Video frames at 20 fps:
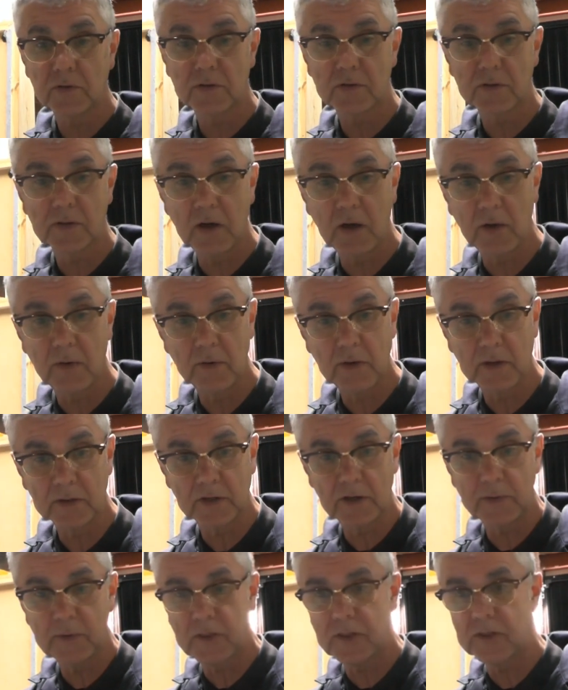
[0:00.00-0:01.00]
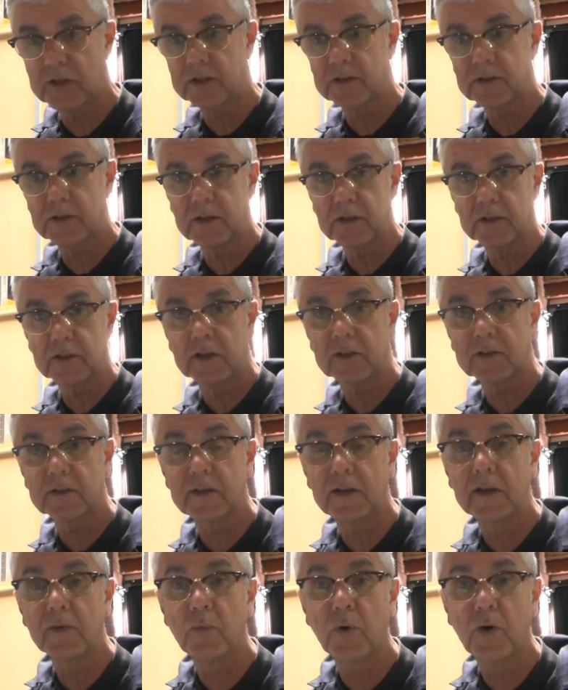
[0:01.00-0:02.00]
So I don't know if these things are
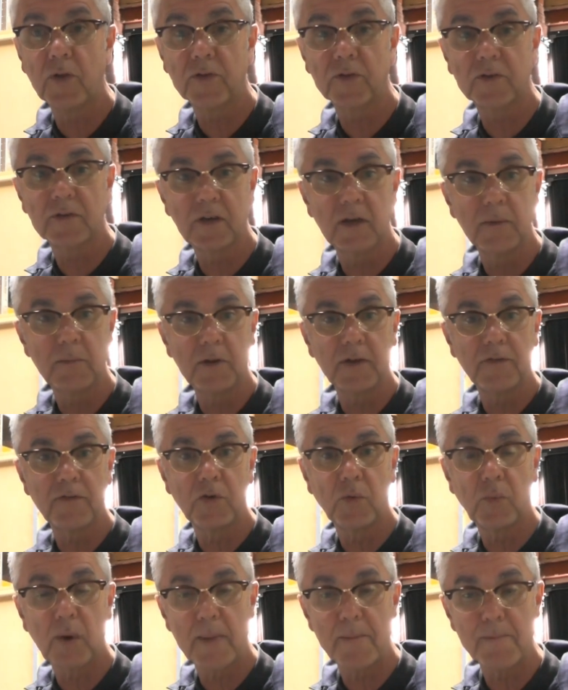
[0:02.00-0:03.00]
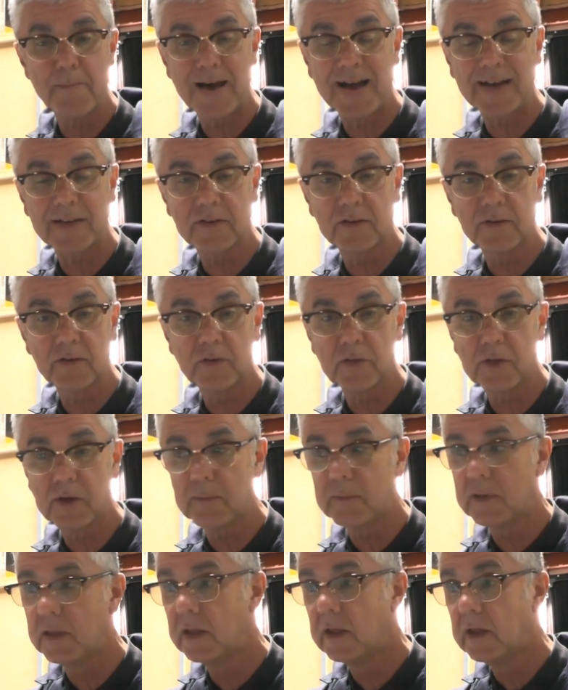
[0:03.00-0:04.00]
still in warranty, but if you went back to
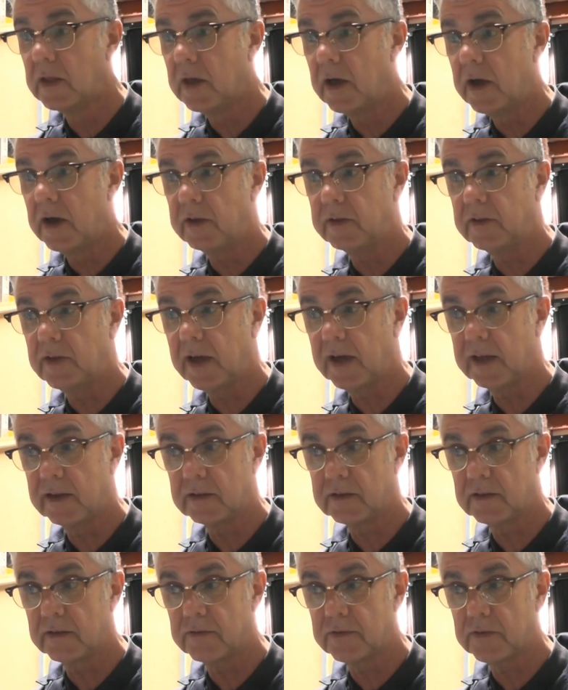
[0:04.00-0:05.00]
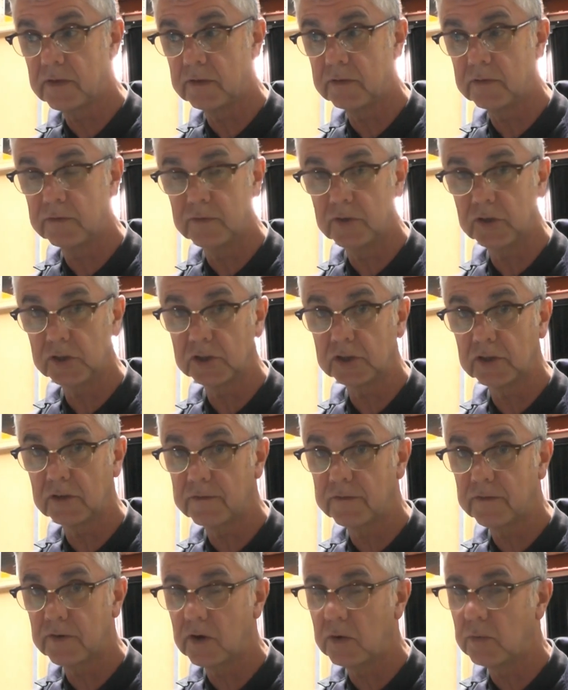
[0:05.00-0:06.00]
them and you had a different version of
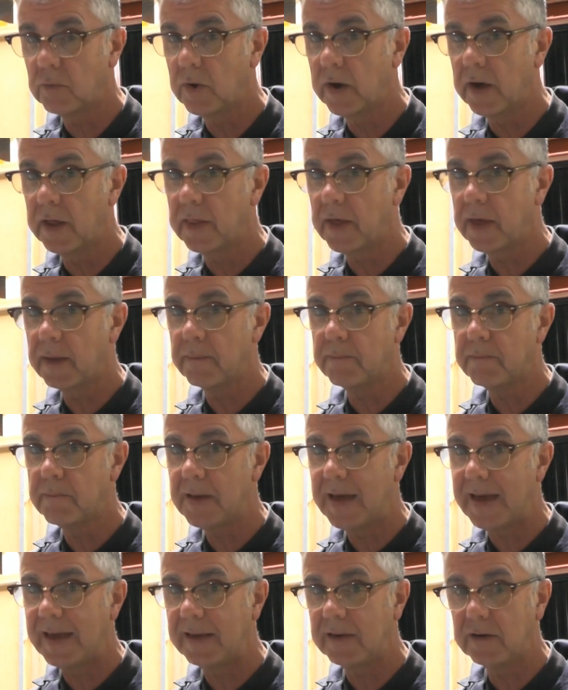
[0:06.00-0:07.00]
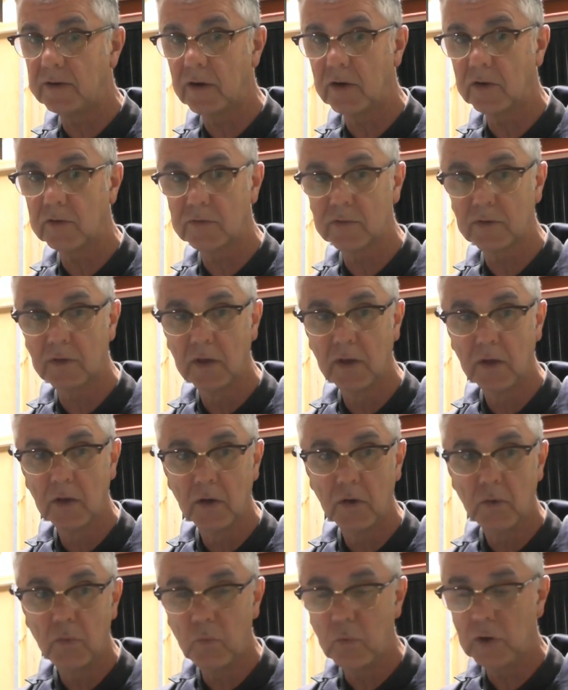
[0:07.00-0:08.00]
firmware, they may not
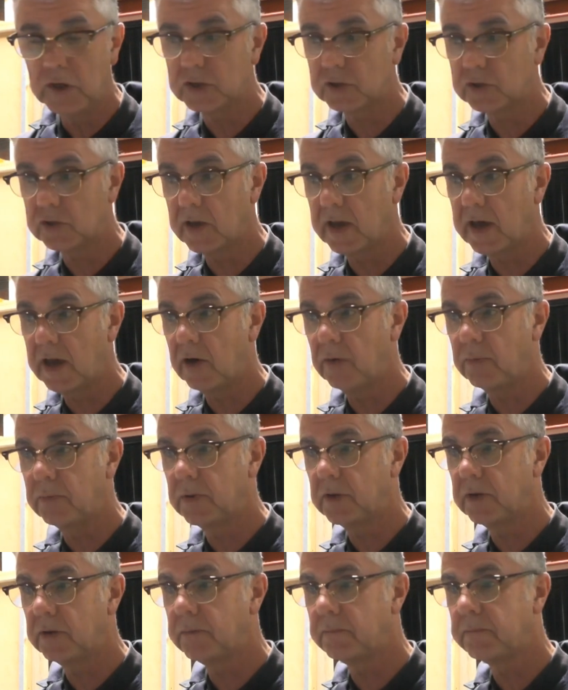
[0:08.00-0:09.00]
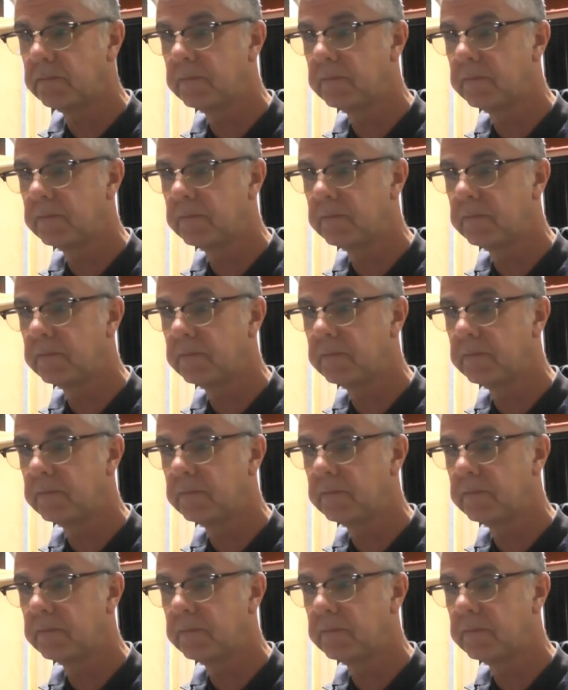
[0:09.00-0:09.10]
wish to help you.